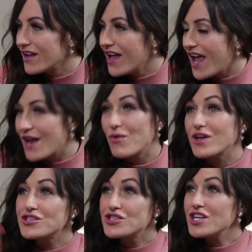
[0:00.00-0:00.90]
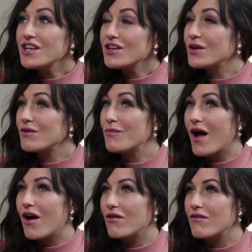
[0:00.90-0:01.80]
And what she knew
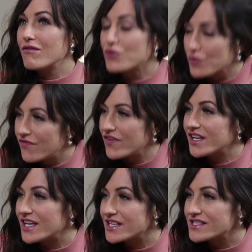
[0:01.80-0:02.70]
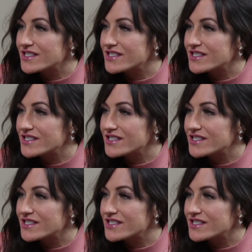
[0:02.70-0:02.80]
about group fitness